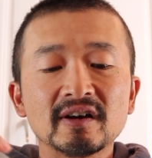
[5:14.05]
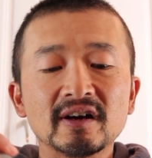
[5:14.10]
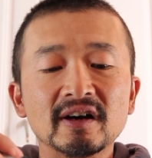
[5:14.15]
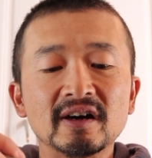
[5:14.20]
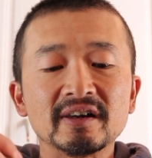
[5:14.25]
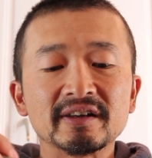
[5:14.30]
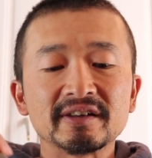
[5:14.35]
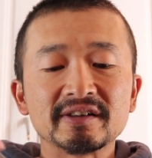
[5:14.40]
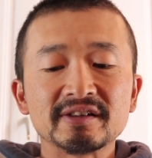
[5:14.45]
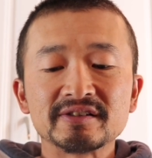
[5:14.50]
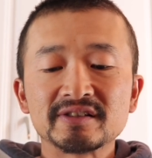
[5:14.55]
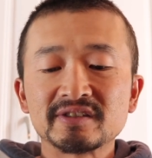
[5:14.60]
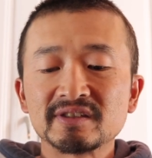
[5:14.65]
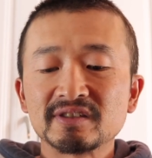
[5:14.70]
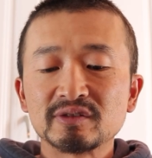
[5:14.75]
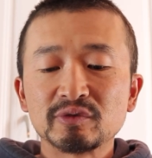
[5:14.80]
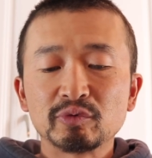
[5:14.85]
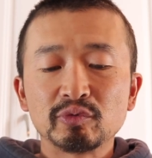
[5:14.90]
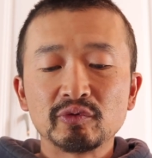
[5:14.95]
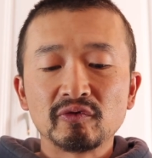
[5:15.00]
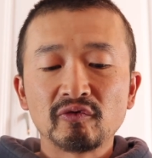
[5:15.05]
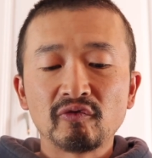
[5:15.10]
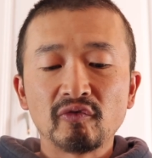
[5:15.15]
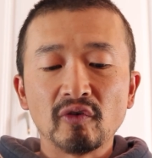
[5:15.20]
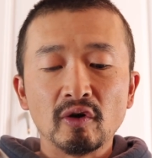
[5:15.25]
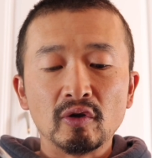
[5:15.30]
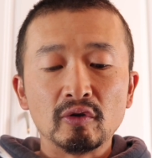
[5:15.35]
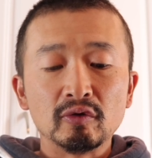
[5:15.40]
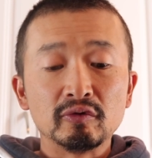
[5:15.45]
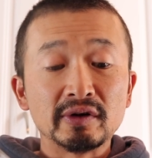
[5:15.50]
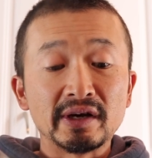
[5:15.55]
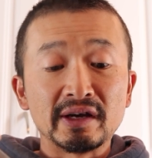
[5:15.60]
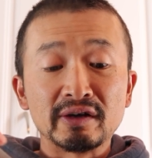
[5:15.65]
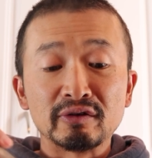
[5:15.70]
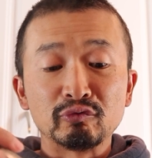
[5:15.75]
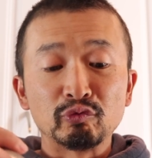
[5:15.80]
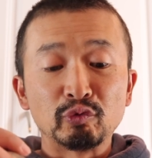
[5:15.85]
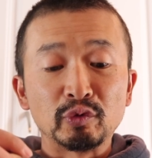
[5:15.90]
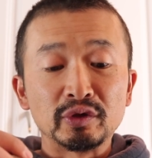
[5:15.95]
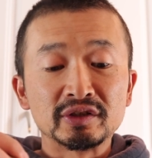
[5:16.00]
I guess, fall
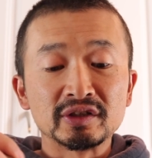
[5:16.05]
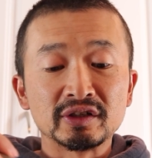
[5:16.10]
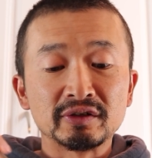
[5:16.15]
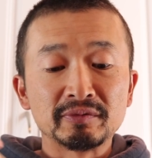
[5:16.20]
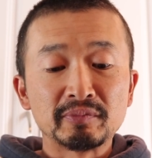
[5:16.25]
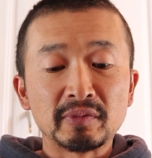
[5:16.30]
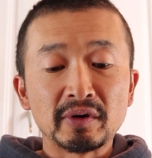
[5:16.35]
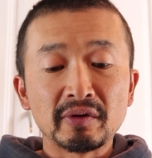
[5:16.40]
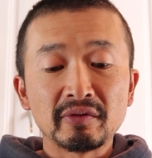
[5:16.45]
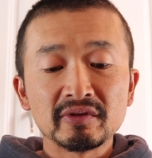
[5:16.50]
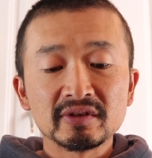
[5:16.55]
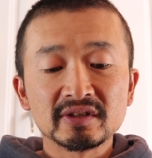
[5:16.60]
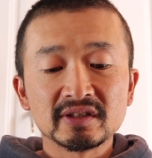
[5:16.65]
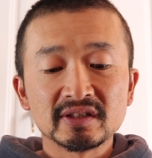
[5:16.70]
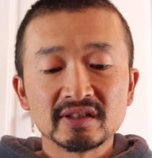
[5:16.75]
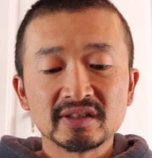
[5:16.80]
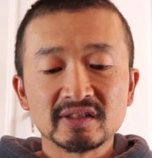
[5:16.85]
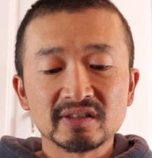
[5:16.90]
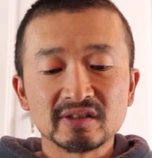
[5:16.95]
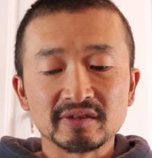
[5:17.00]
and winter months.